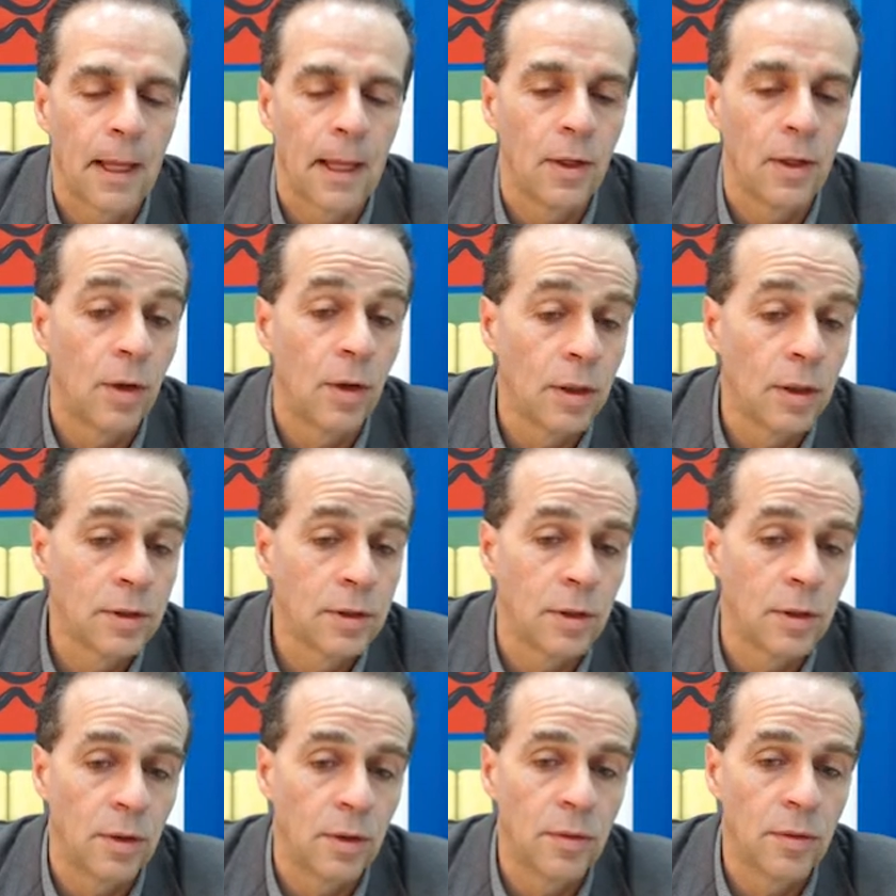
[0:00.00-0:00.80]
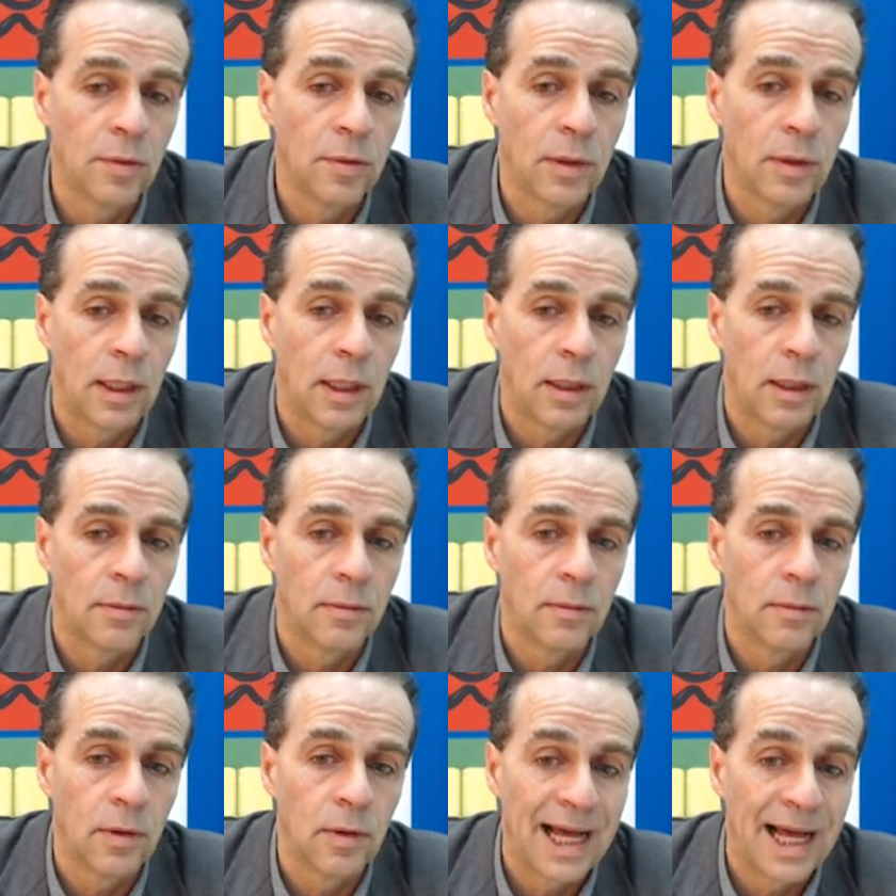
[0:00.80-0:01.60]
also
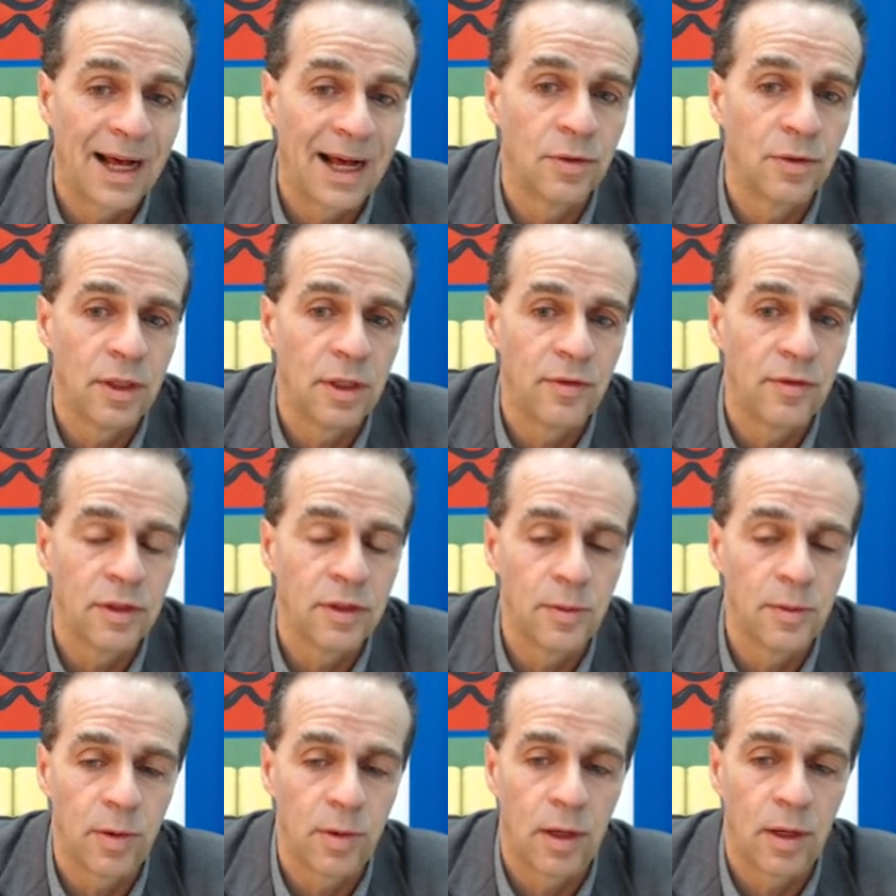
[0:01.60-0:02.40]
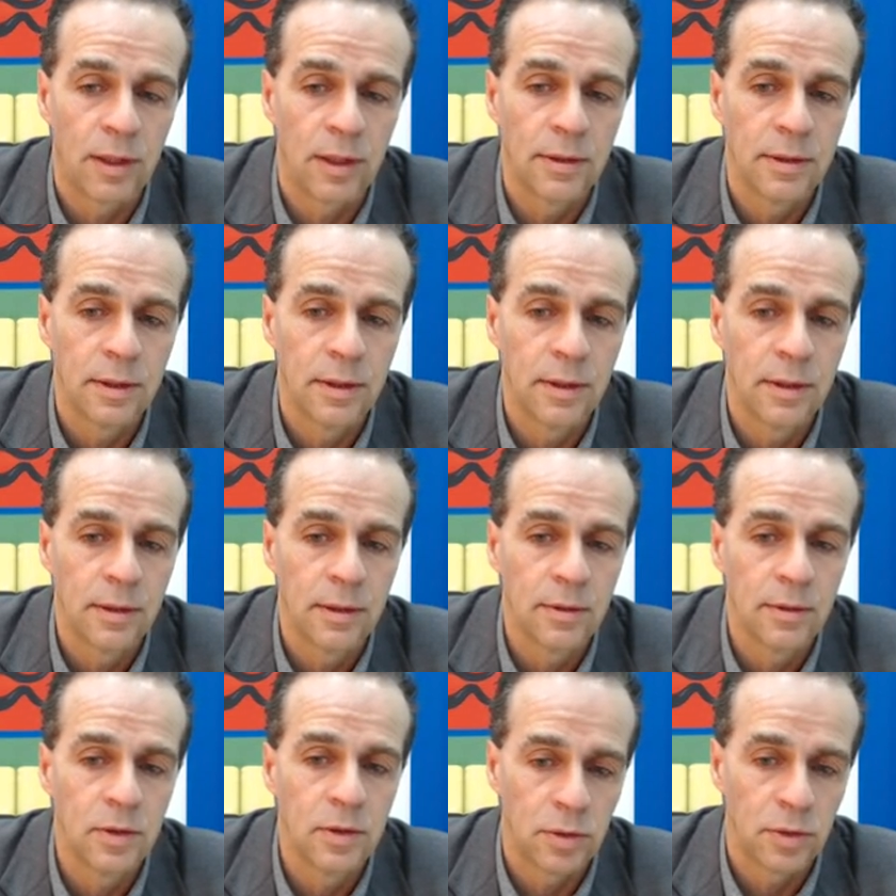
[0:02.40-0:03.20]
how they respond
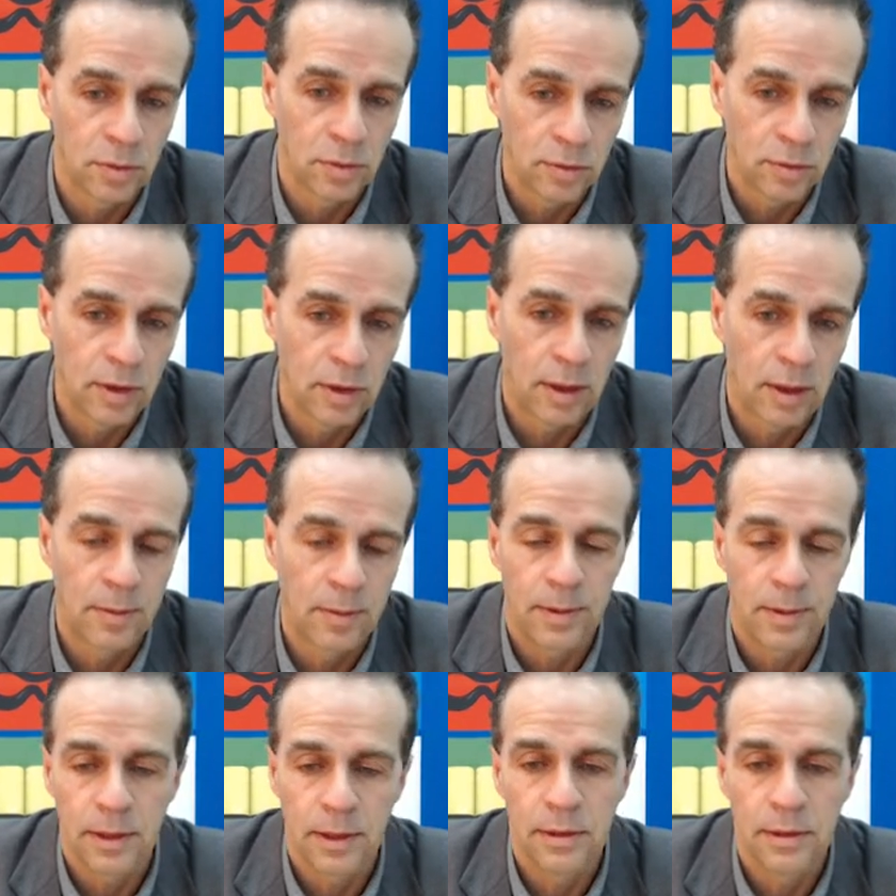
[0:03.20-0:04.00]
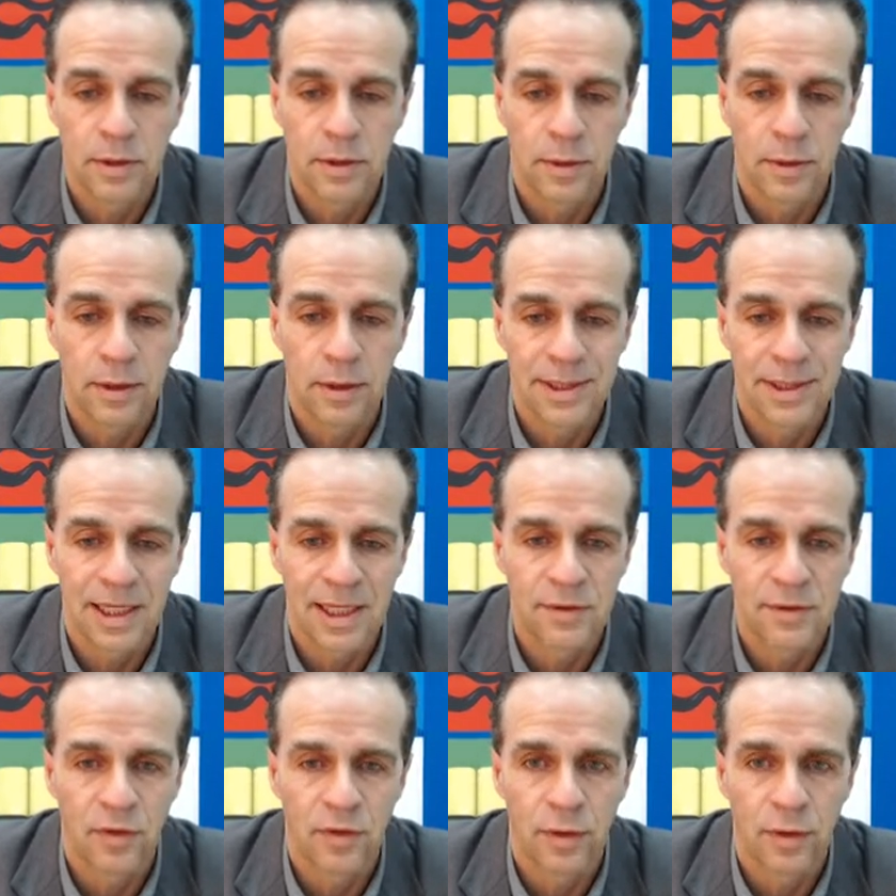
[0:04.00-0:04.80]
to therapy. So in this case,
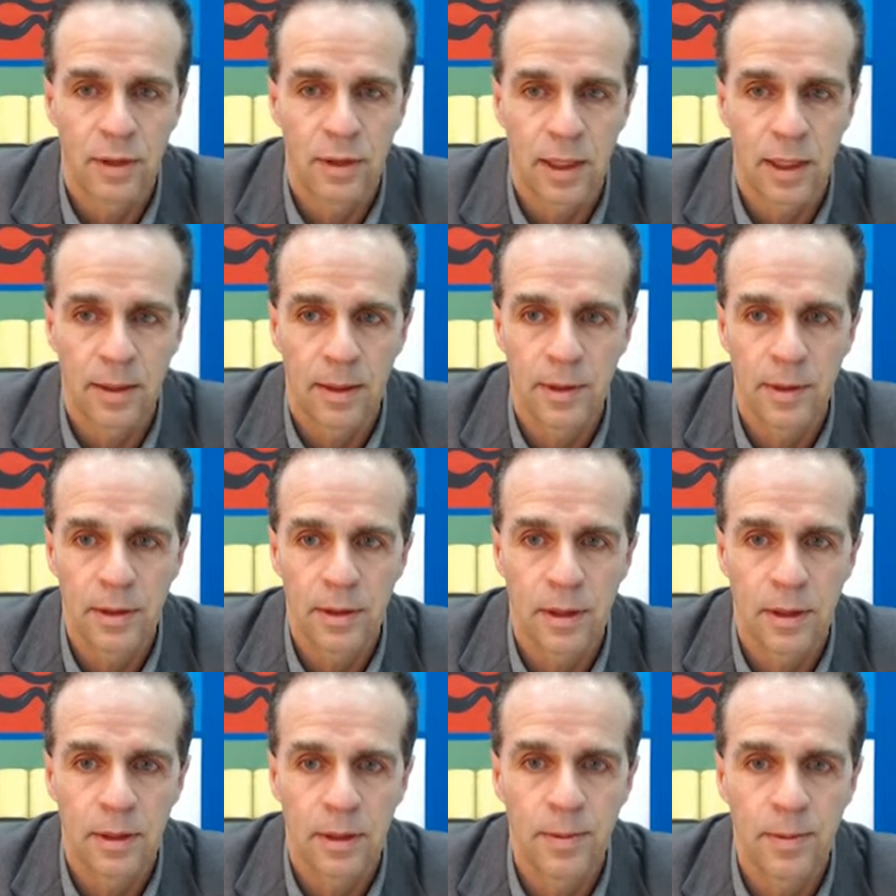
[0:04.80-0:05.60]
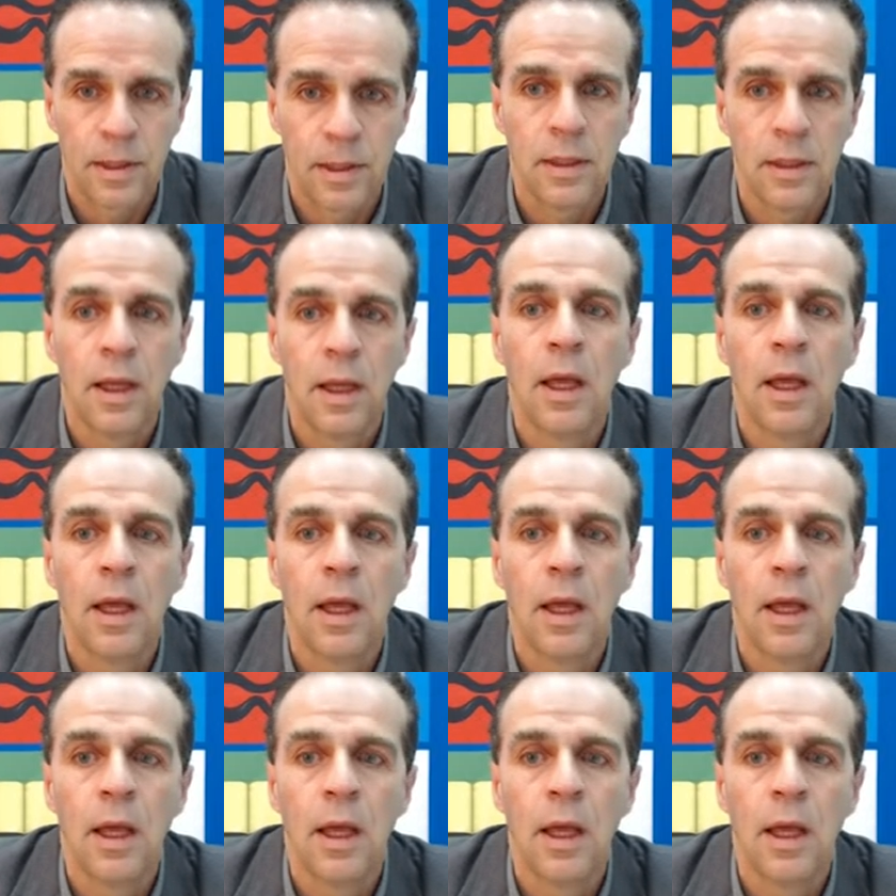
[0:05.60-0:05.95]
photodynamic therapy.